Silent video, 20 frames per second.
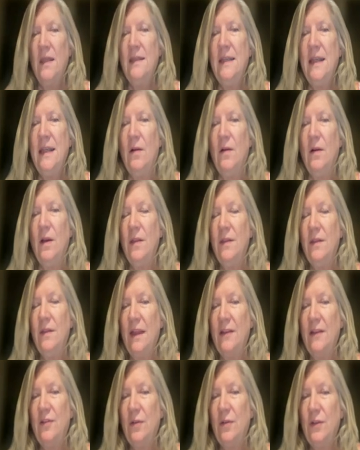Now,
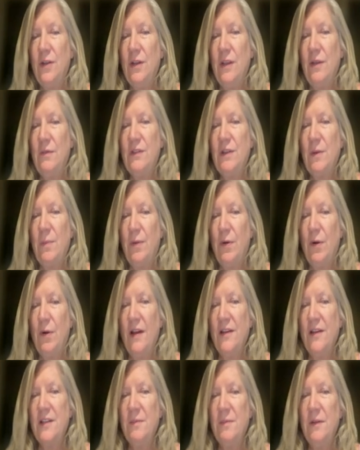I told you there was a
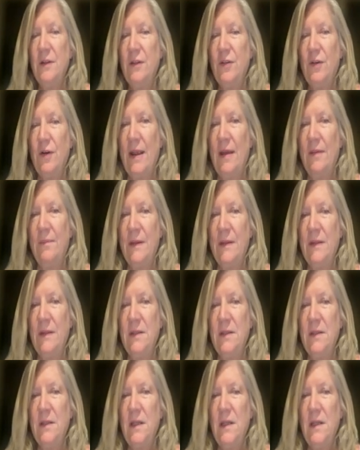proximal
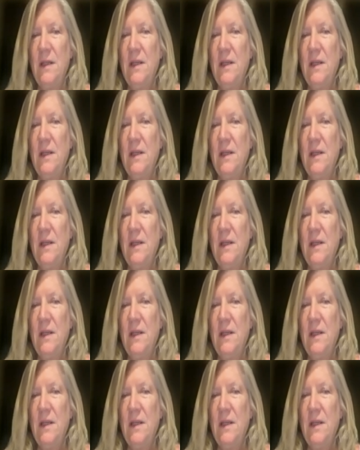entrapment.